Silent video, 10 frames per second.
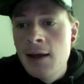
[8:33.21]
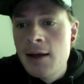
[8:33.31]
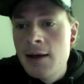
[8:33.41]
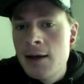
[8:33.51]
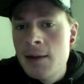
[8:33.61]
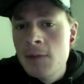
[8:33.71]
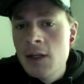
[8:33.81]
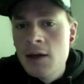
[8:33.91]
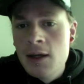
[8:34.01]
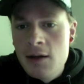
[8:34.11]
And
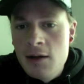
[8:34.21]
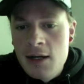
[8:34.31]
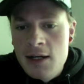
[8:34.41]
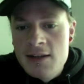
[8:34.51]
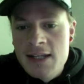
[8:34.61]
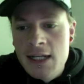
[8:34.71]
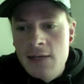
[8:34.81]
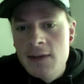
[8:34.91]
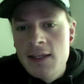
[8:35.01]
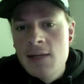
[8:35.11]
I don't understand
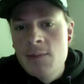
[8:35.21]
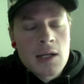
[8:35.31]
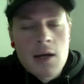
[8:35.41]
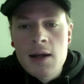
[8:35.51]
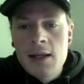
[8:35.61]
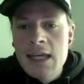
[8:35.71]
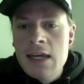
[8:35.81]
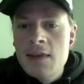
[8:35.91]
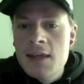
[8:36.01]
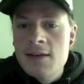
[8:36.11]
everything, but I'll
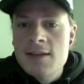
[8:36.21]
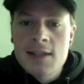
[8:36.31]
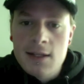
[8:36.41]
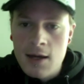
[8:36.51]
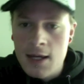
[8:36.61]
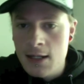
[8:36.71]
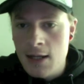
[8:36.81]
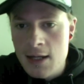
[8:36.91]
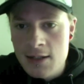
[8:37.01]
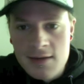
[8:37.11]
hear things that I
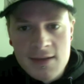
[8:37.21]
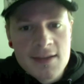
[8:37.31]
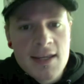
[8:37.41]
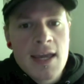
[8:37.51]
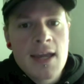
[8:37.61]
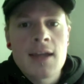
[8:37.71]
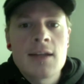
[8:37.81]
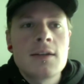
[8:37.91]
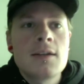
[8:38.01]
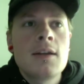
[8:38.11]
understand.